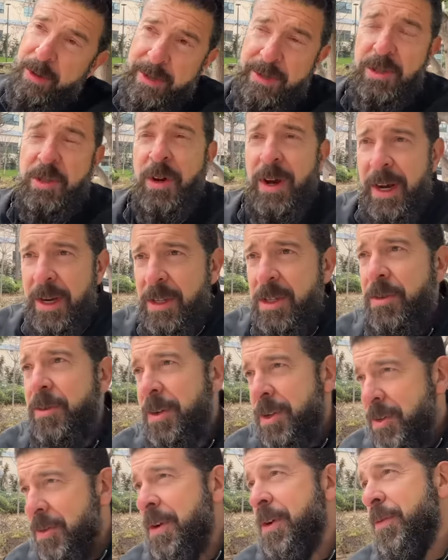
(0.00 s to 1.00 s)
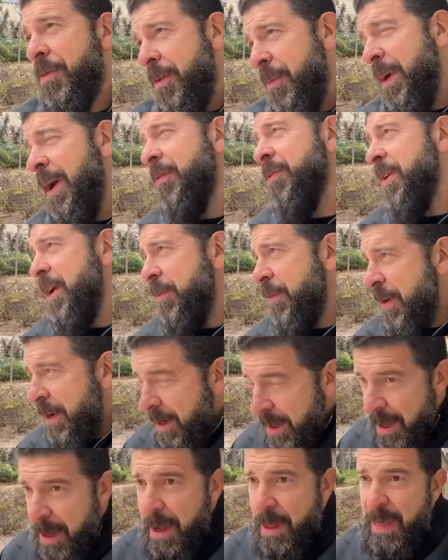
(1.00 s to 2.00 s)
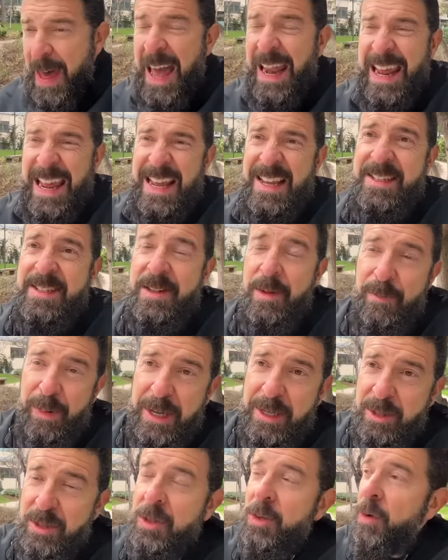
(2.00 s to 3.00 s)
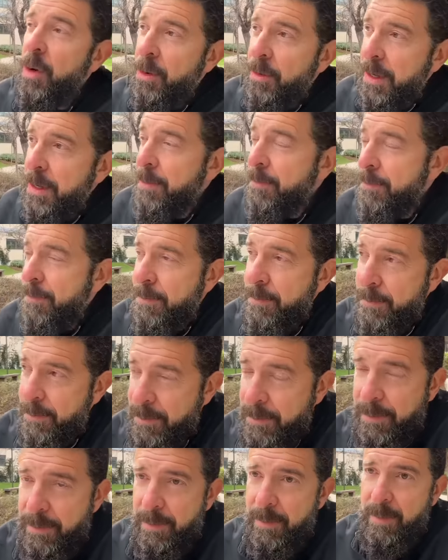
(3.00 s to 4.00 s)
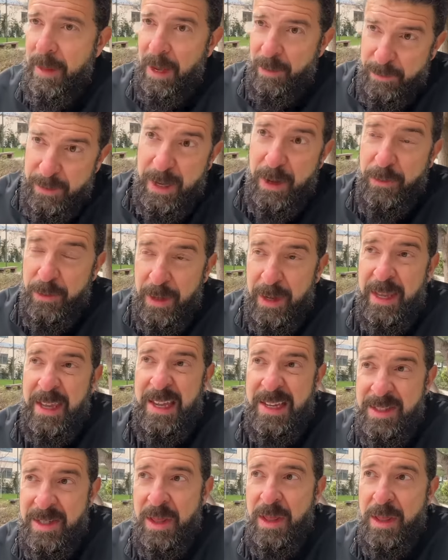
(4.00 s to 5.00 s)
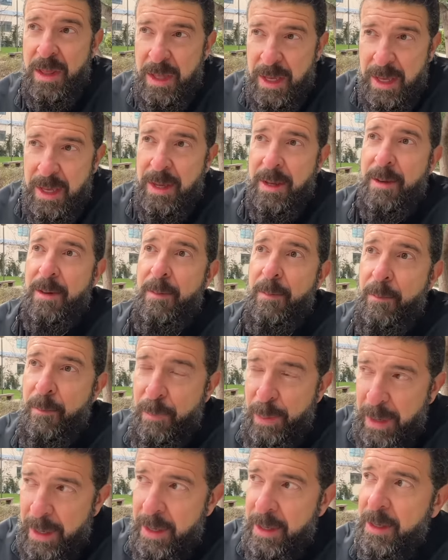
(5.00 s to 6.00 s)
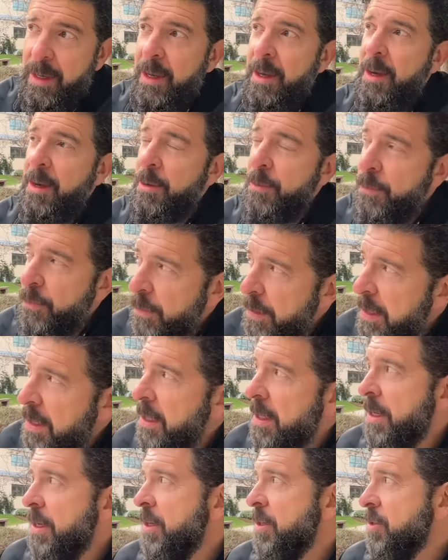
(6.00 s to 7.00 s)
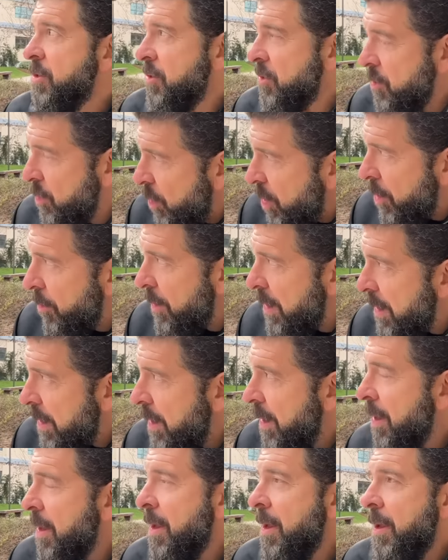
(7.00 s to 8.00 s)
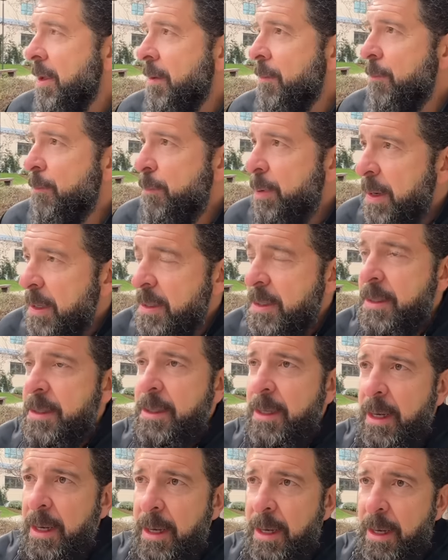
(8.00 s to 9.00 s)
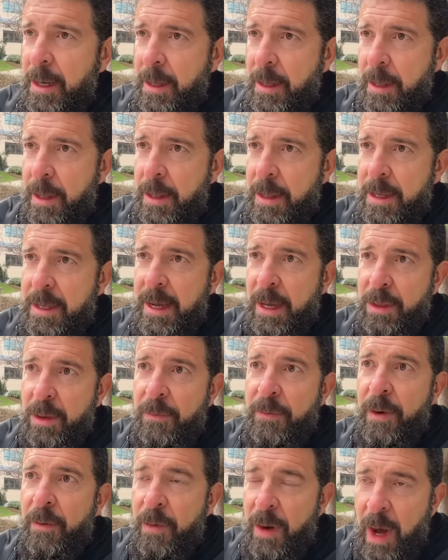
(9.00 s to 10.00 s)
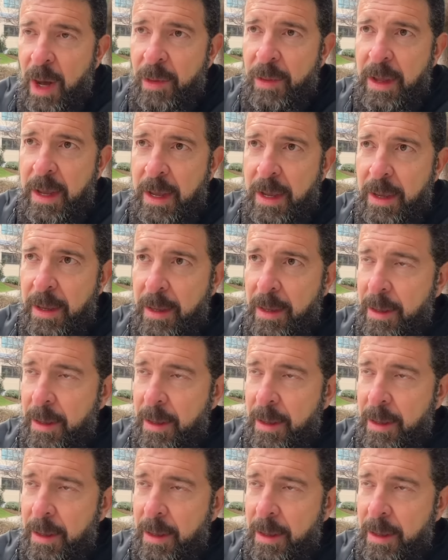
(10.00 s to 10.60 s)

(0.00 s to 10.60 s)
is trying to retreat from Avdiivka. That is the big story. Avdiivka is the big freaking story. But the death of Navalny,